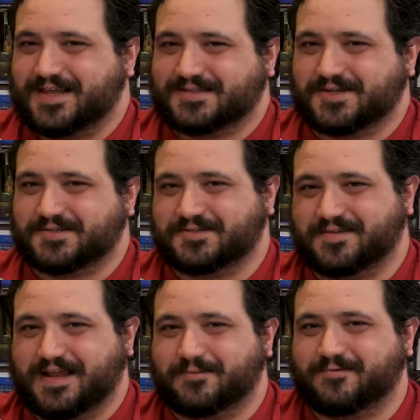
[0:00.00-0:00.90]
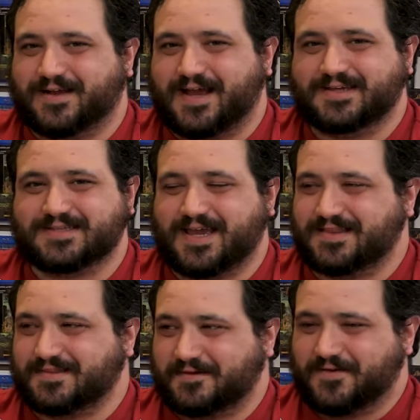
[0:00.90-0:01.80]
that's also the name of a guy's head
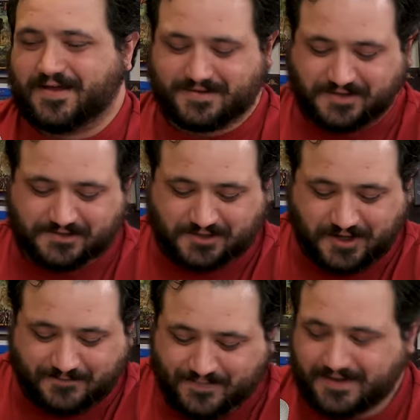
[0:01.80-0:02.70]
that they found in the jar.